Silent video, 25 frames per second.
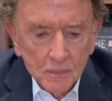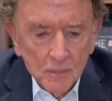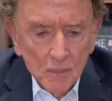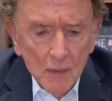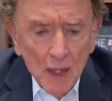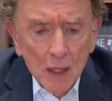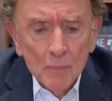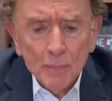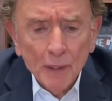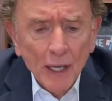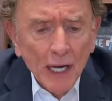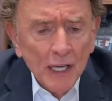
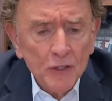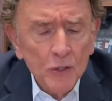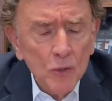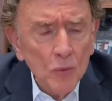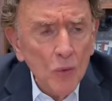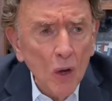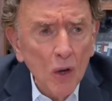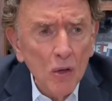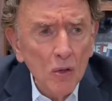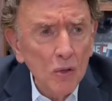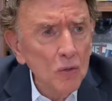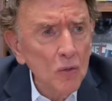but I knew
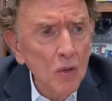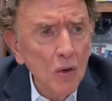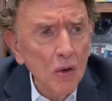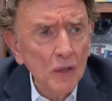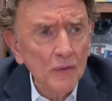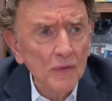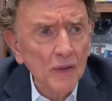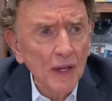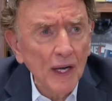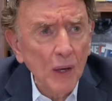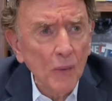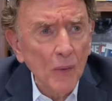all
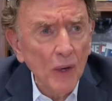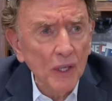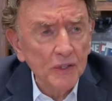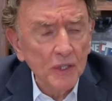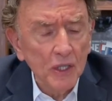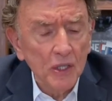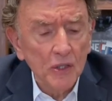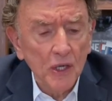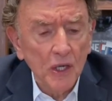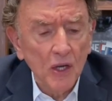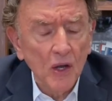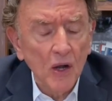along that I wanted to
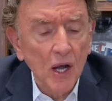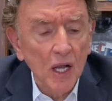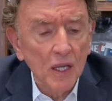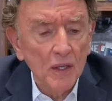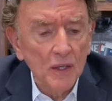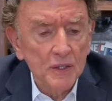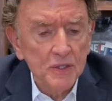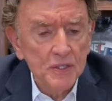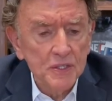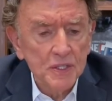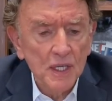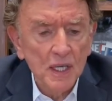go to
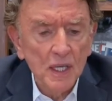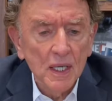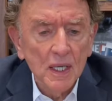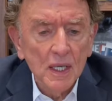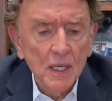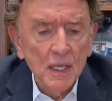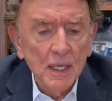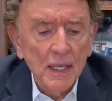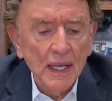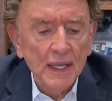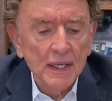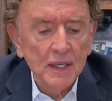college.
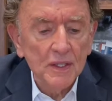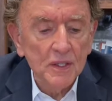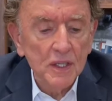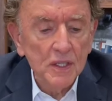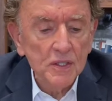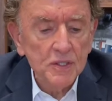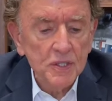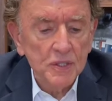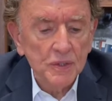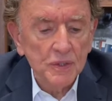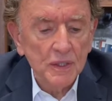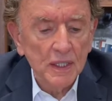And
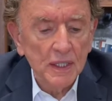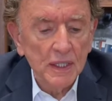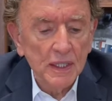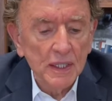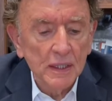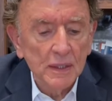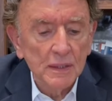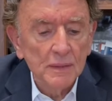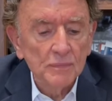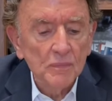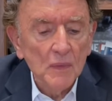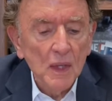
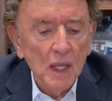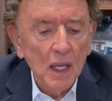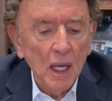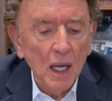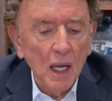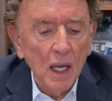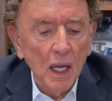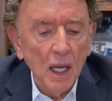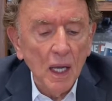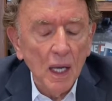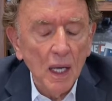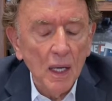initially,
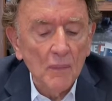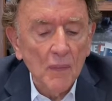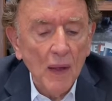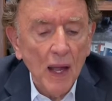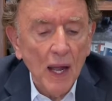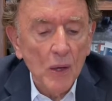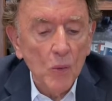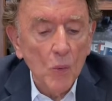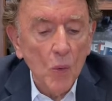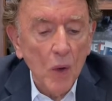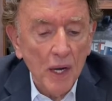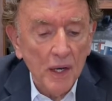uh,
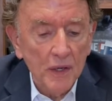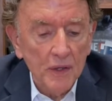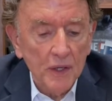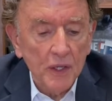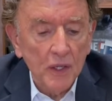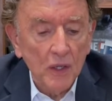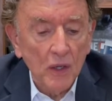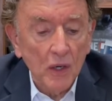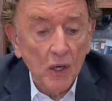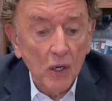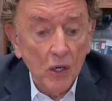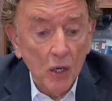I wanted
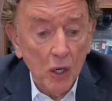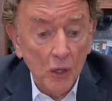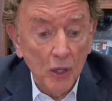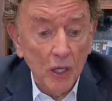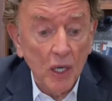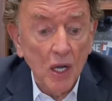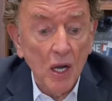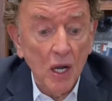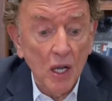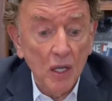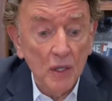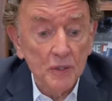to go to
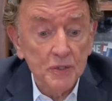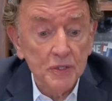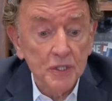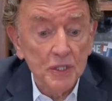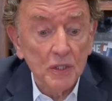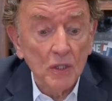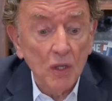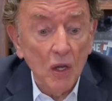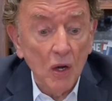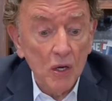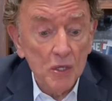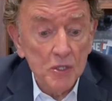college
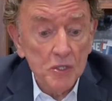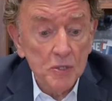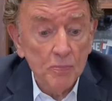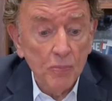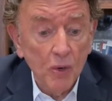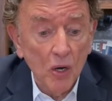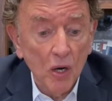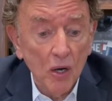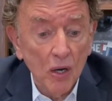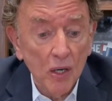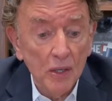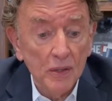in large
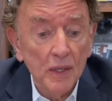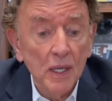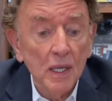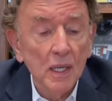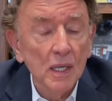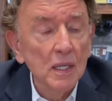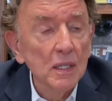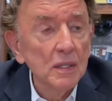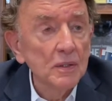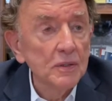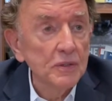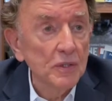part
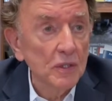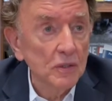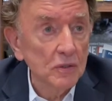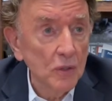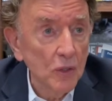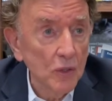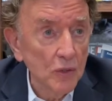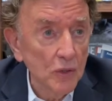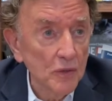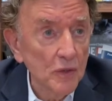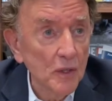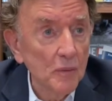to
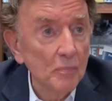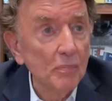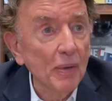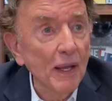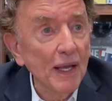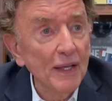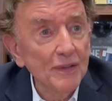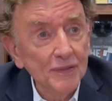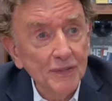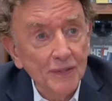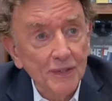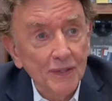learn the
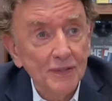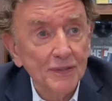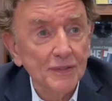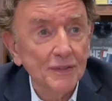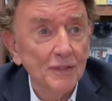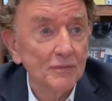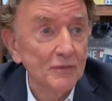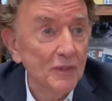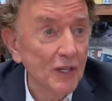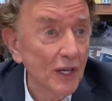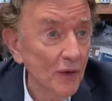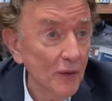basics
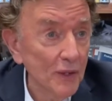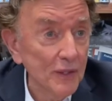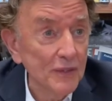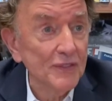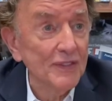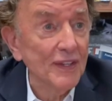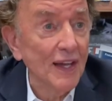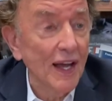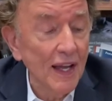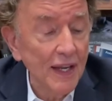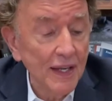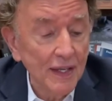of dairy
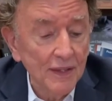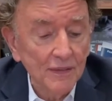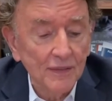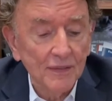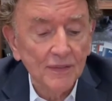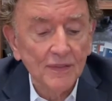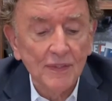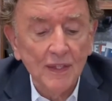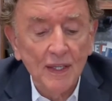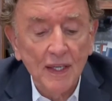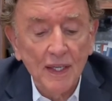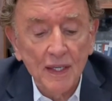
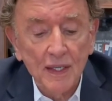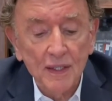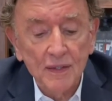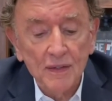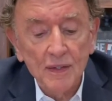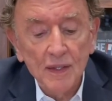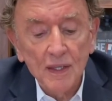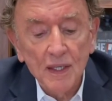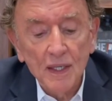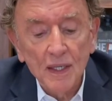science, and